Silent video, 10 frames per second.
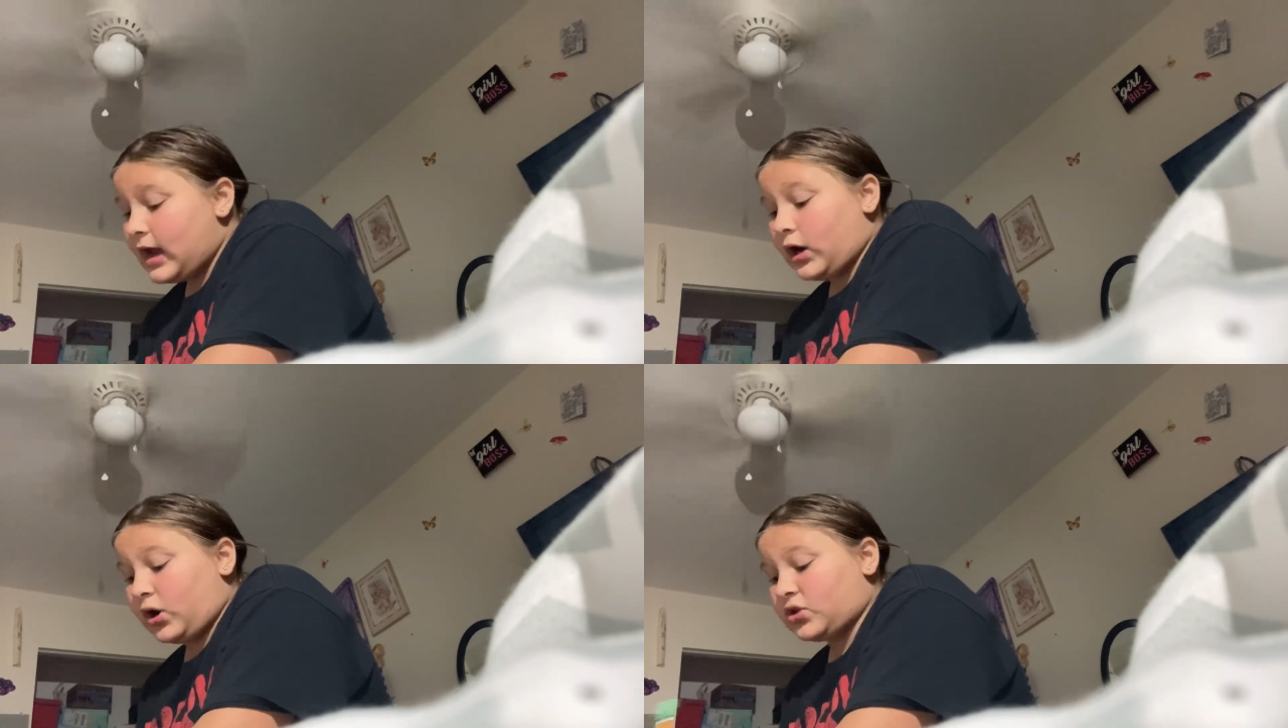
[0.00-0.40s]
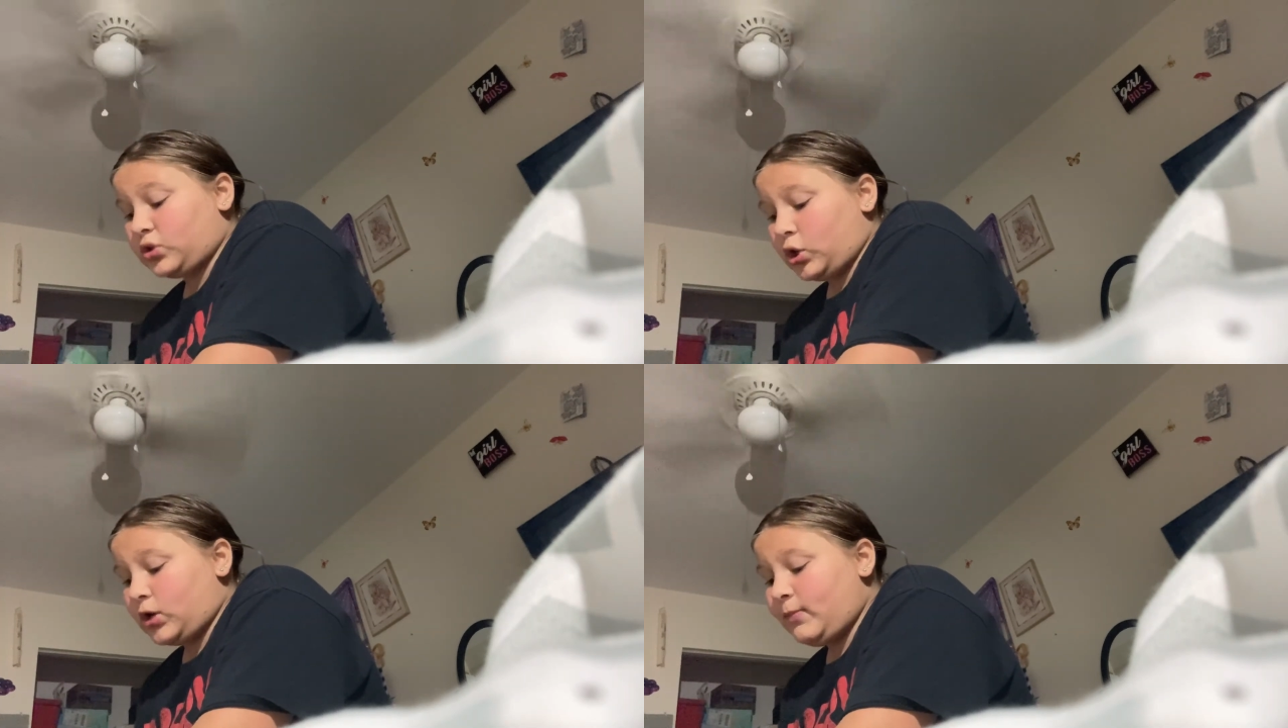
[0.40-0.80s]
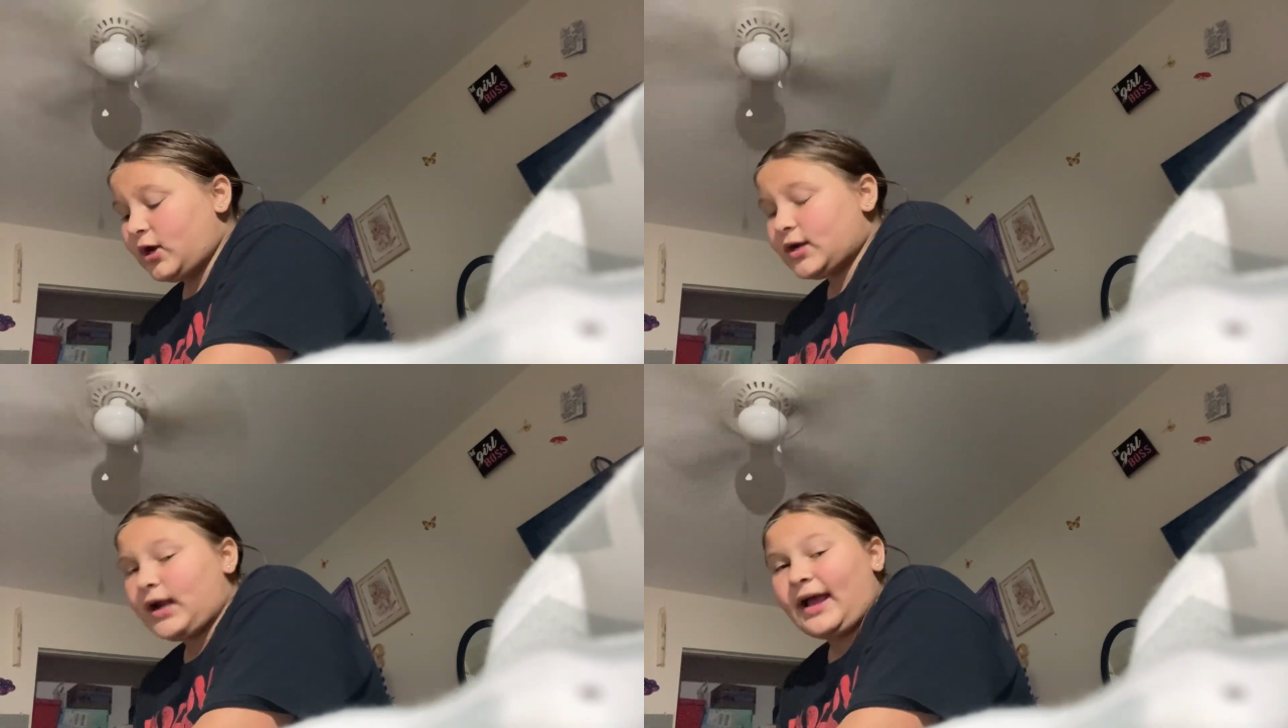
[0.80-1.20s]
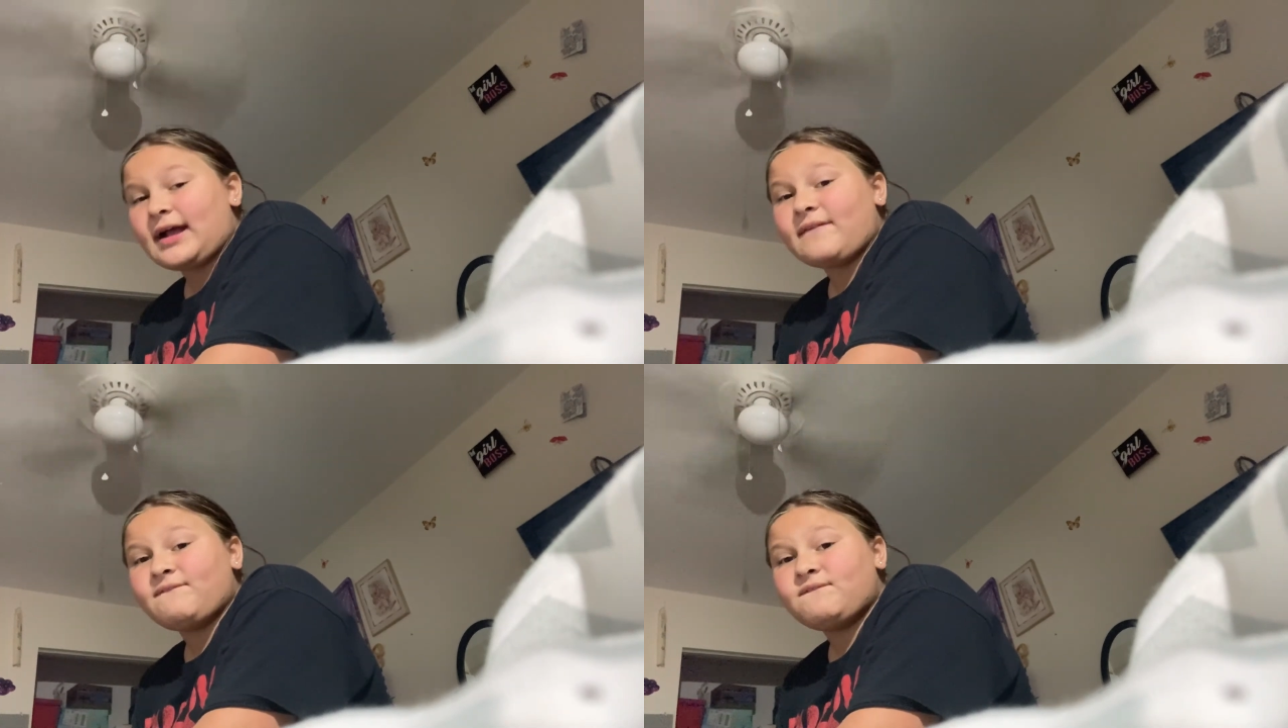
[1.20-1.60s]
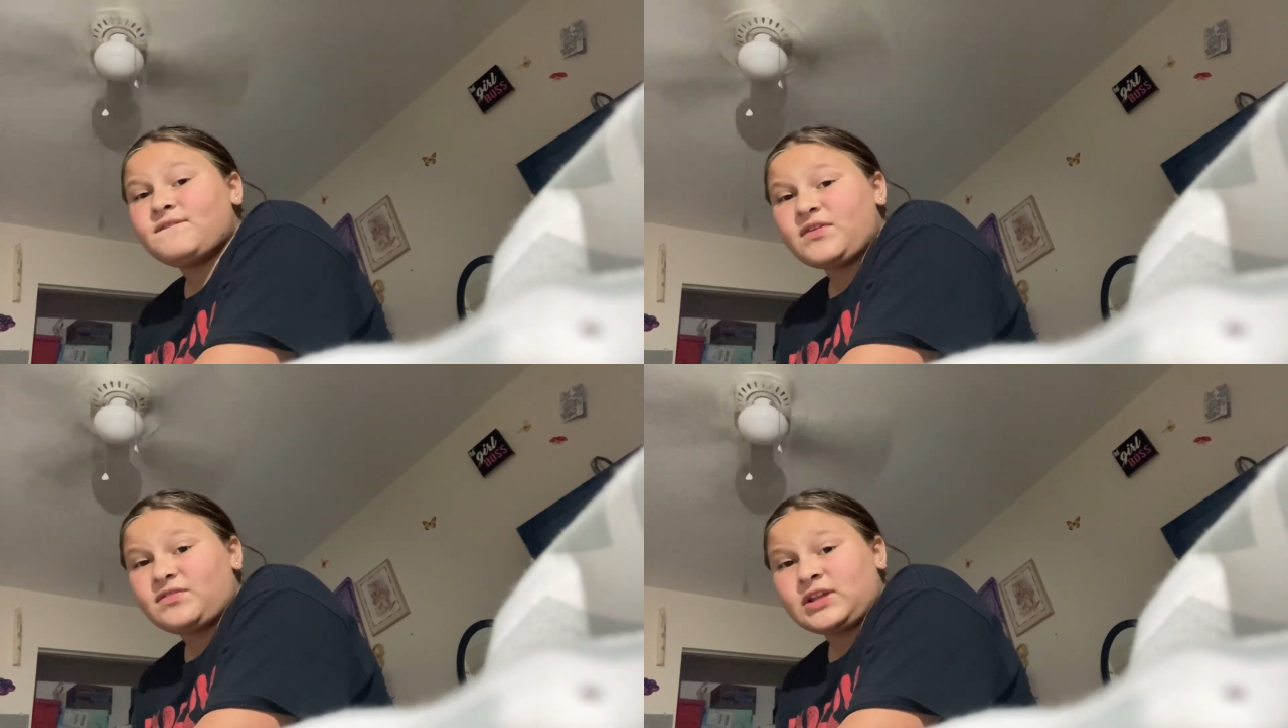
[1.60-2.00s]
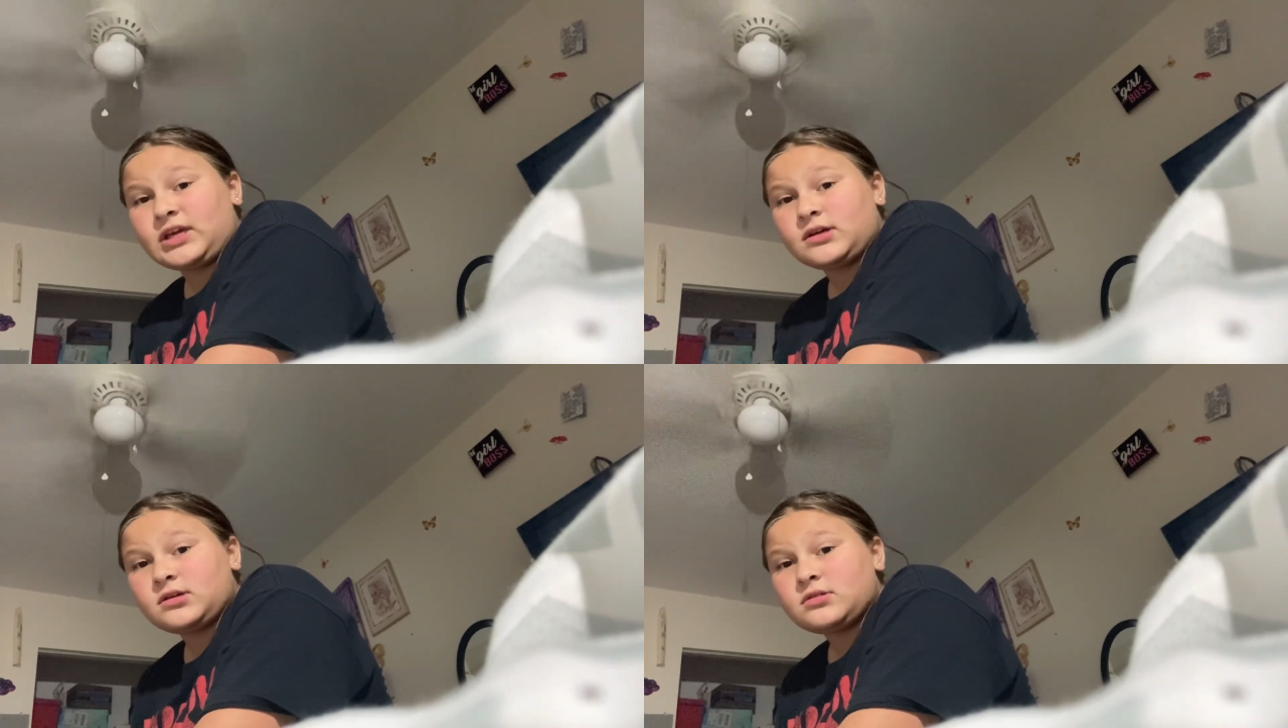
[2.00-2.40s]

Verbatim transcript: In our third period, I have 50